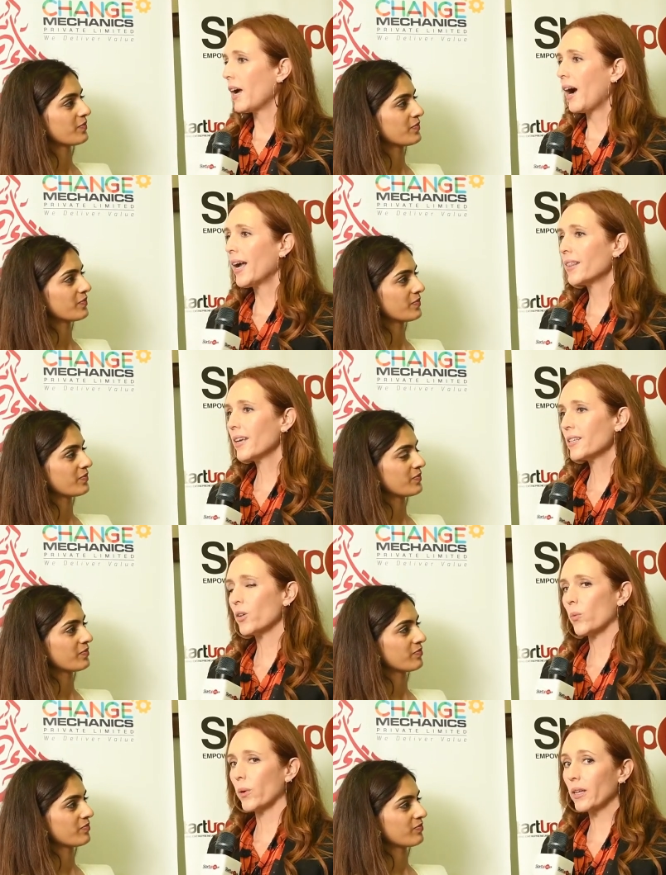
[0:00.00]
Speaker 1: I think it's
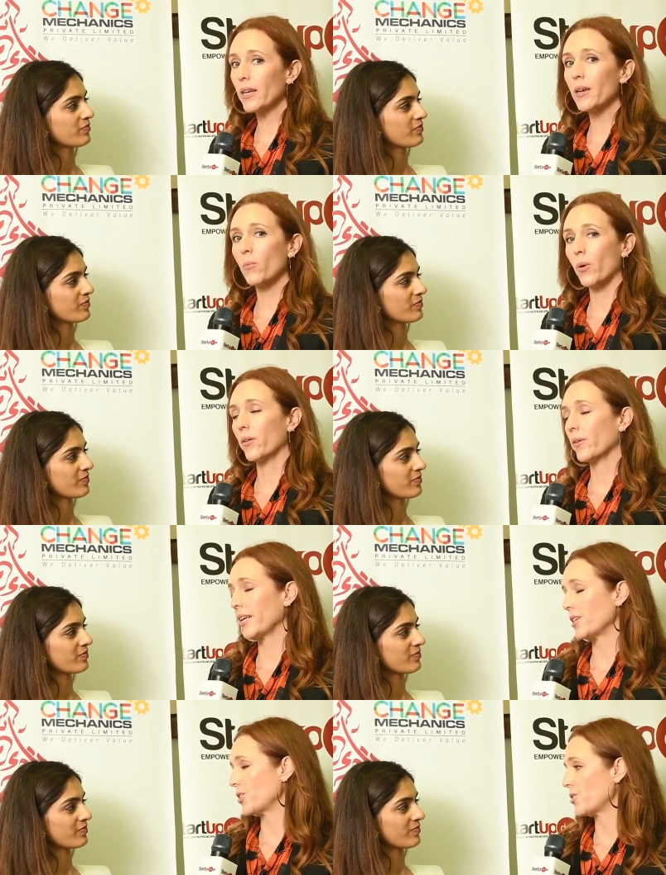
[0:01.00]
a really important
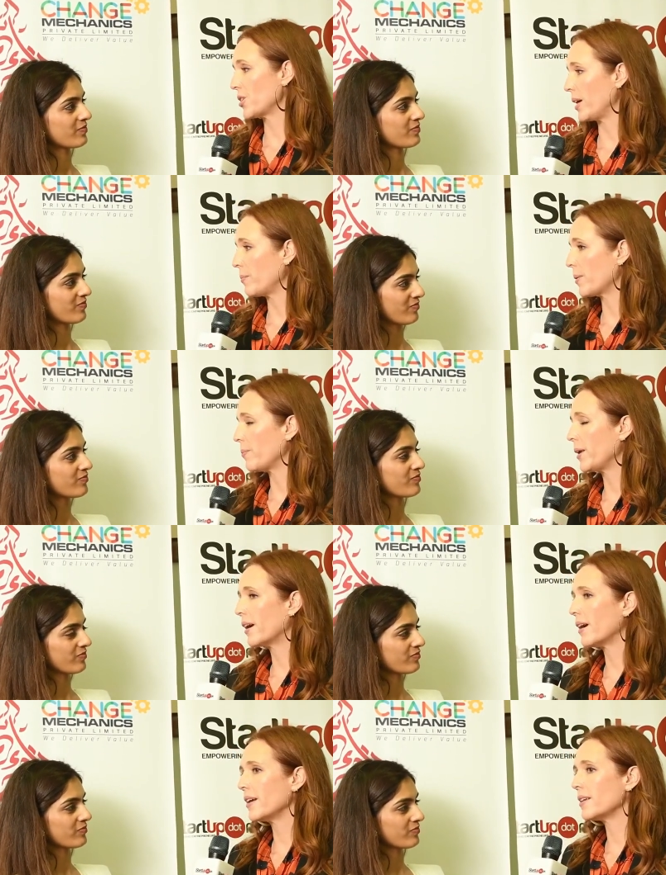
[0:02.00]
relationship
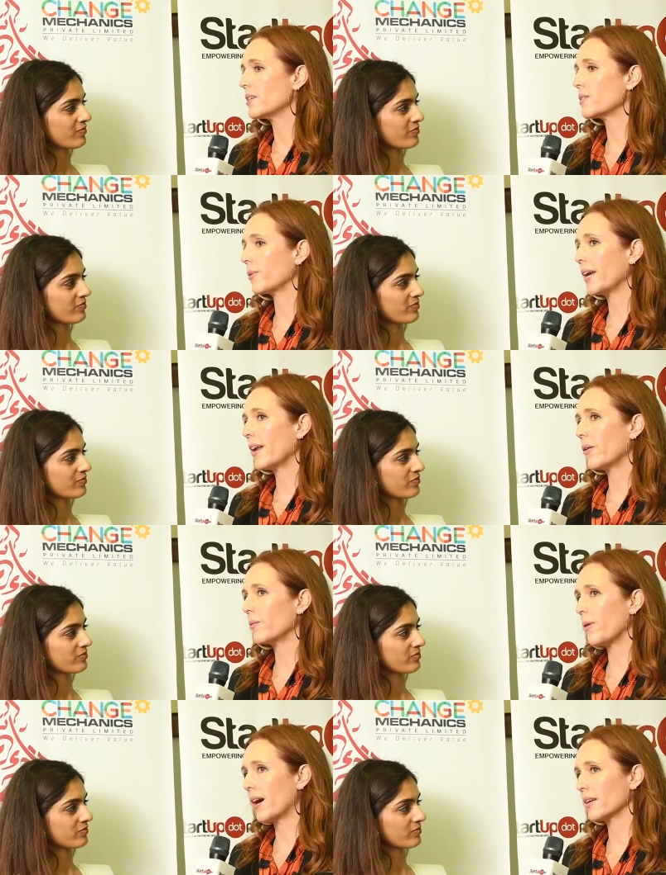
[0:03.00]
because right now
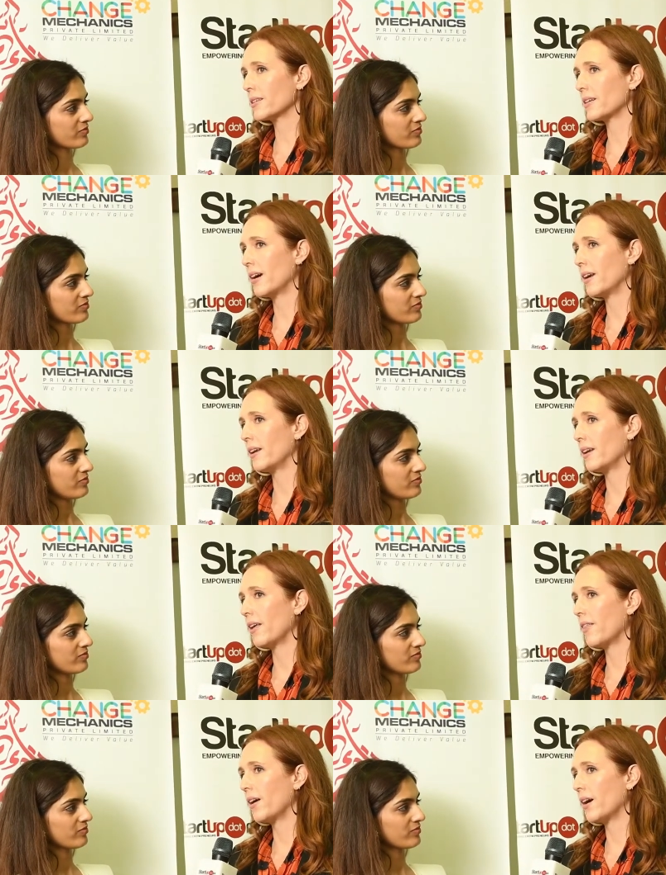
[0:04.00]
in Pakistan,
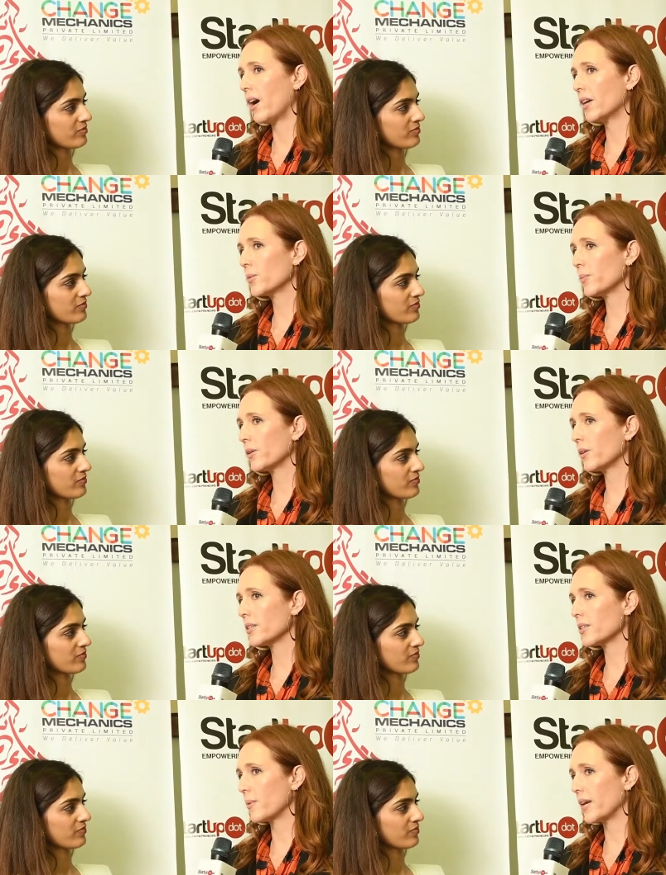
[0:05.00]
the
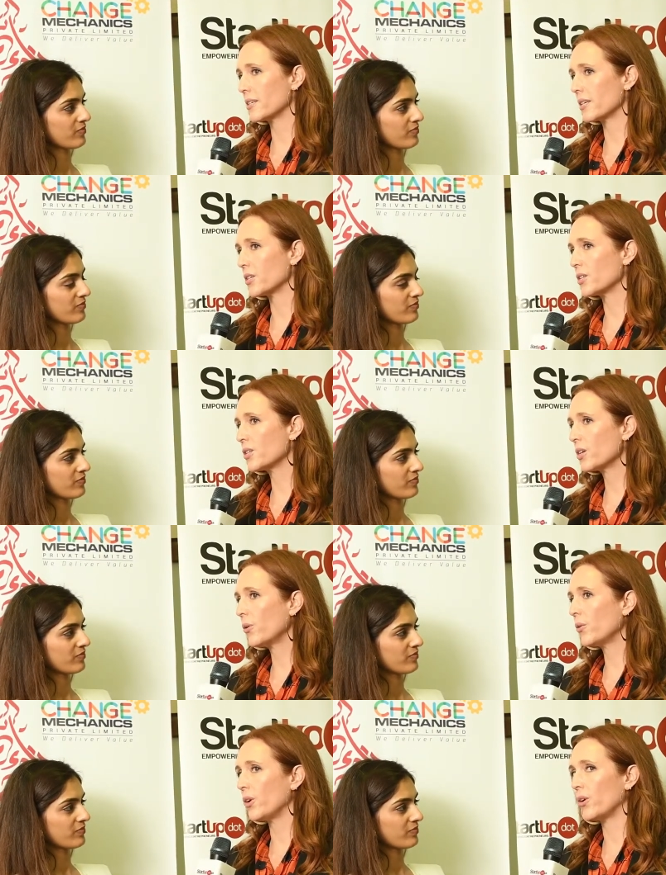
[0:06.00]
entrepreneurial space is
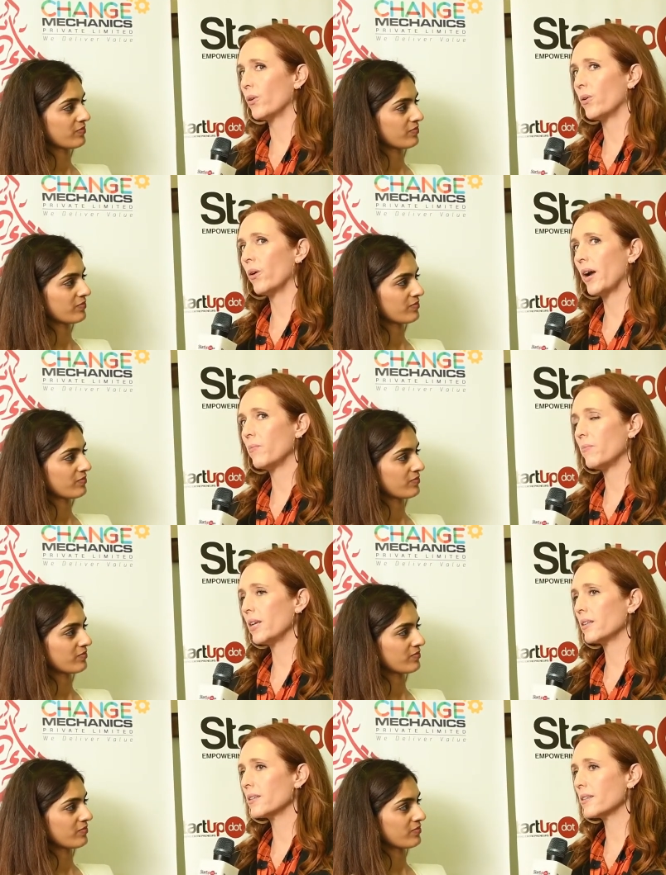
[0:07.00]
so new. It
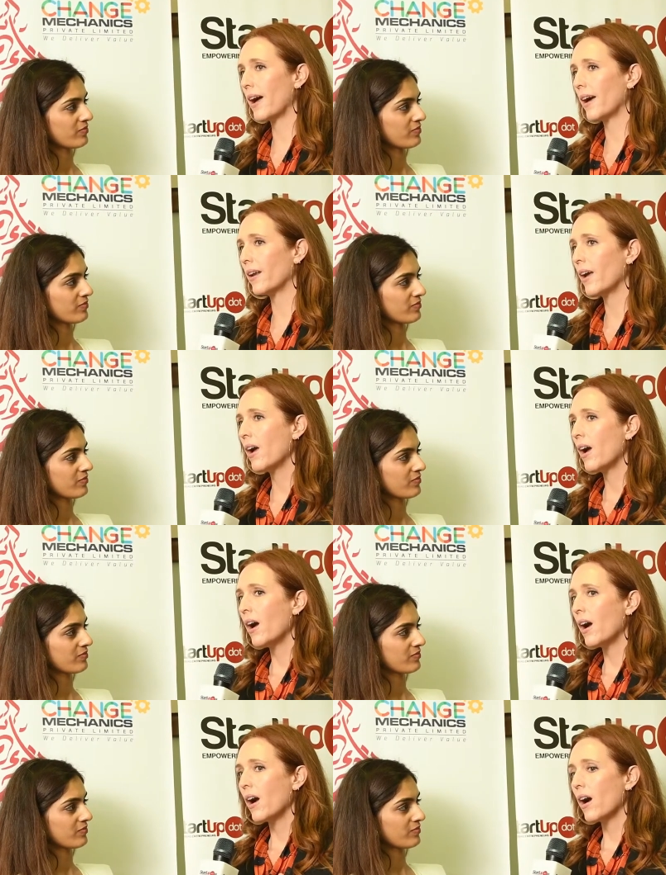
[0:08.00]
means that
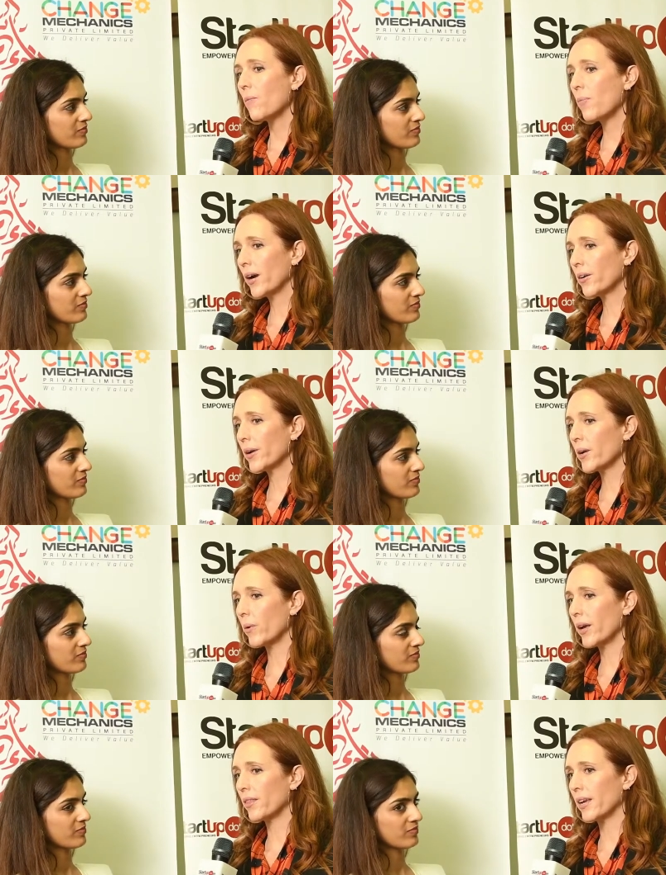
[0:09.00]
Partnering
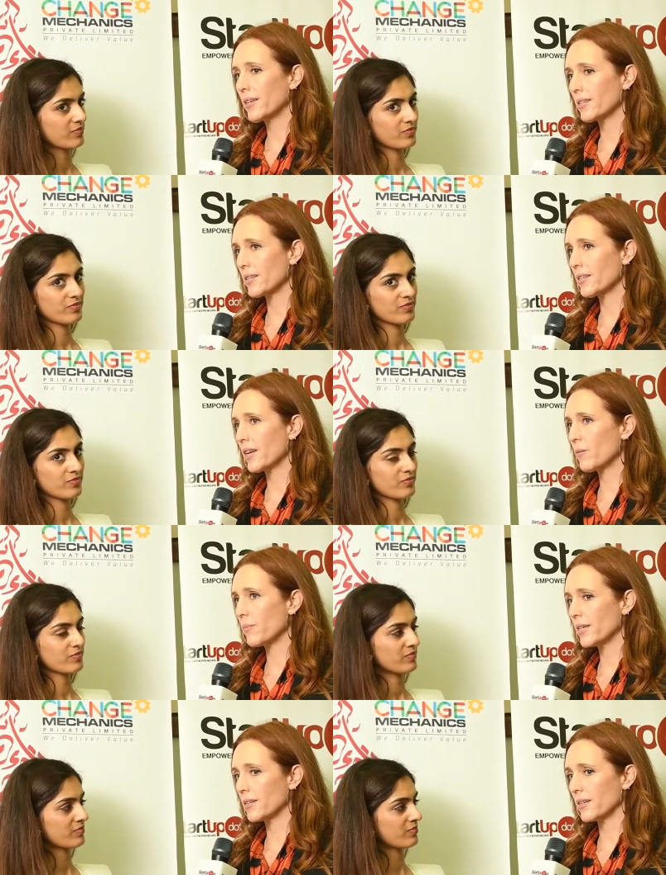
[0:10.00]
with existing
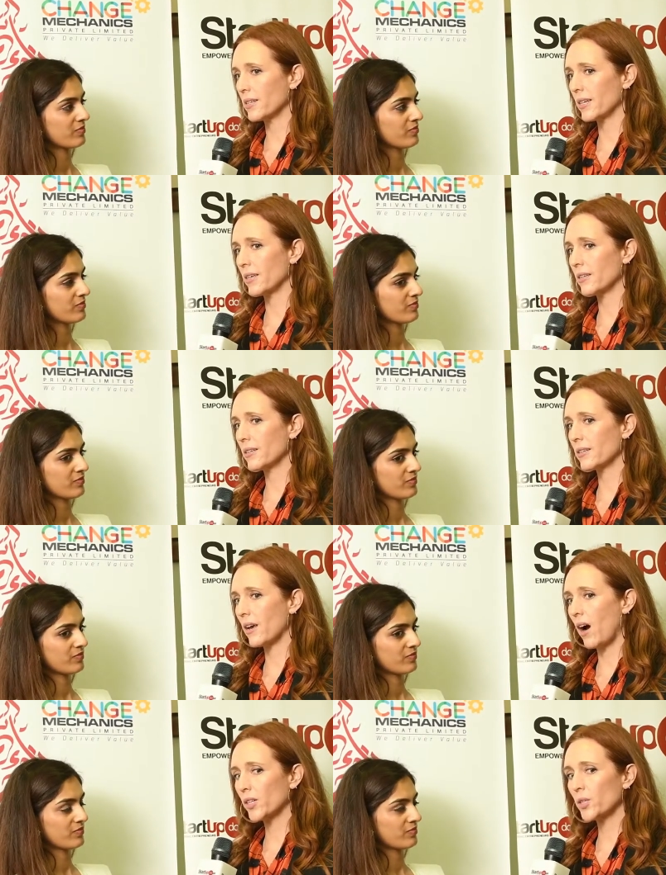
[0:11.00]
businesses,
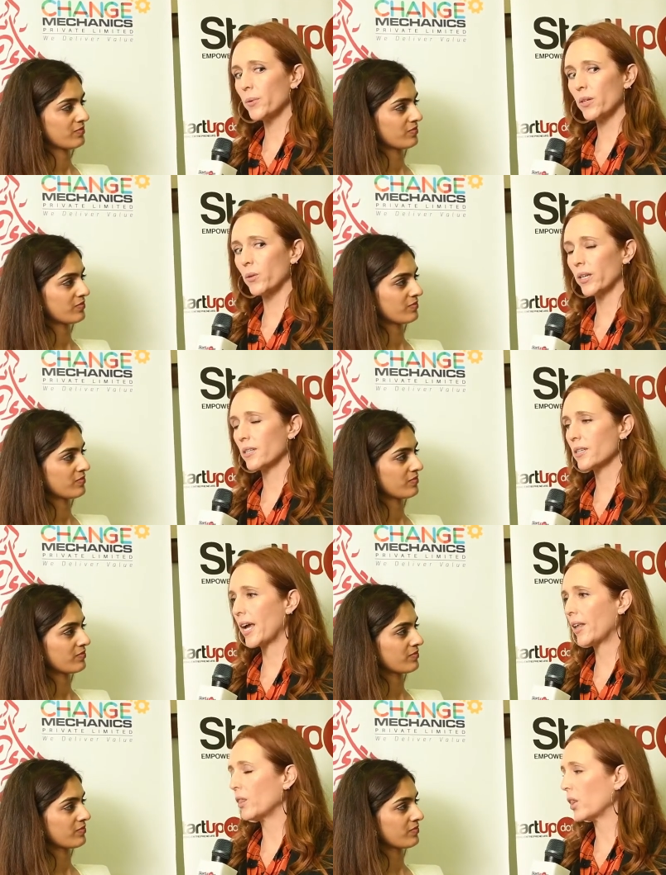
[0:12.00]
entrepreneurs
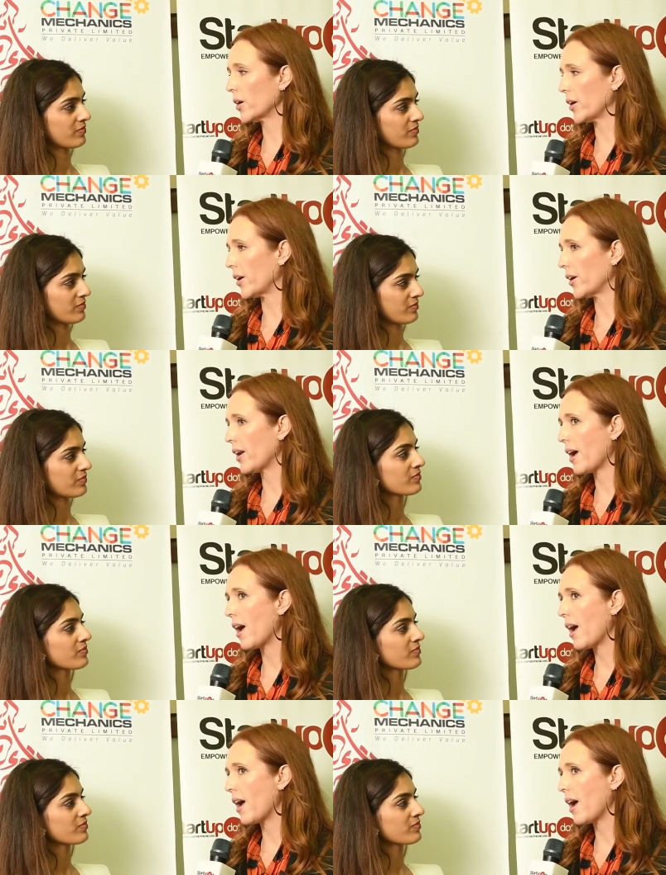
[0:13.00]
can learn